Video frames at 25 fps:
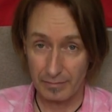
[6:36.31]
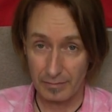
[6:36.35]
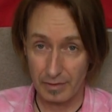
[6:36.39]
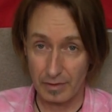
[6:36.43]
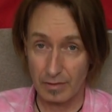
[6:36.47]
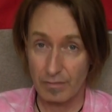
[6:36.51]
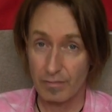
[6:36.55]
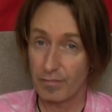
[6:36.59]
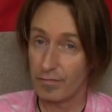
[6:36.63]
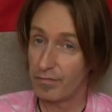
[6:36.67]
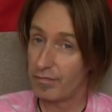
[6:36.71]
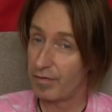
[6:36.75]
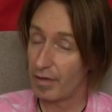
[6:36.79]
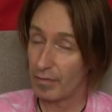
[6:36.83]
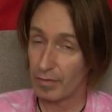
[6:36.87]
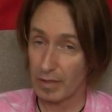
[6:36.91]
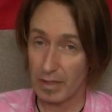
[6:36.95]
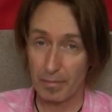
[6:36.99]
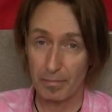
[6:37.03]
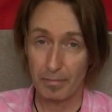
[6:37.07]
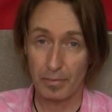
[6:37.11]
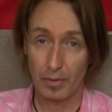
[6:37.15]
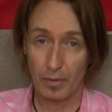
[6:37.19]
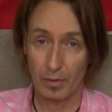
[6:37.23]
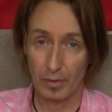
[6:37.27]
It's very
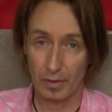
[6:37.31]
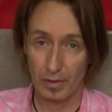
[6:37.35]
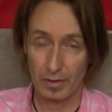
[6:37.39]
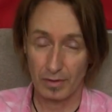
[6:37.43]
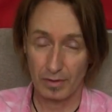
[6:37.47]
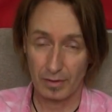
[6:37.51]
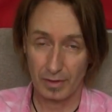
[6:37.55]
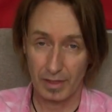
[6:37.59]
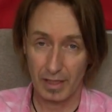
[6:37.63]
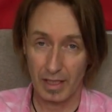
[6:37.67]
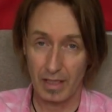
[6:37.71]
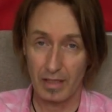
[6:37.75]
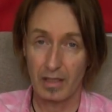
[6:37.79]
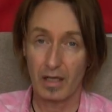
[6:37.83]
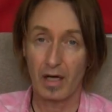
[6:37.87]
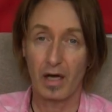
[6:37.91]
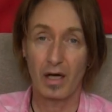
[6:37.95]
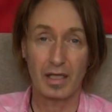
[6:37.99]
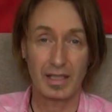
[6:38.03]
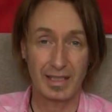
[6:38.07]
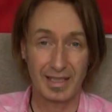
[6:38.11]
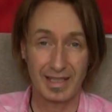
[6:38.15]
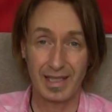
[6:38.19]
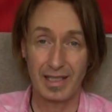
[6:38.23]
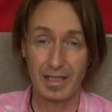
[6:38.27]
important, okay? They are
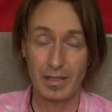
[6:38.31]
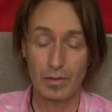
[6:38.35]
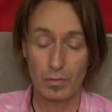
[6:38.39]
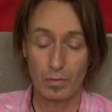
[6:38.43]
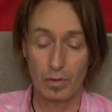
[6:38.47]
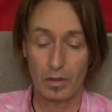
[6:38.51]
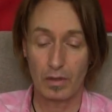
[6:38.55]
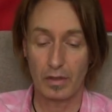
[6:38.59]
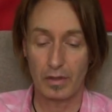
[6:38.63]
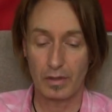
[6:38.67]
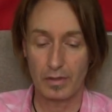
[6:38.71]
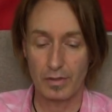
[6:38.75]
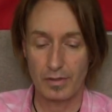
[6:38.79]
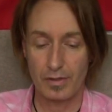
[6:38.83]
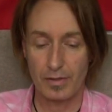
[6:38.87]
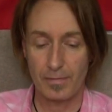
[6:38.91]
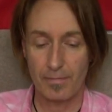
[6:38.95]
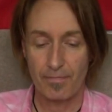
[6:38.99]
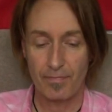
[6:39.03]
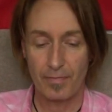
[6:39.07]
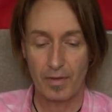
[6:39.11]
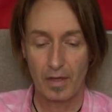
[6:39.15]
key words.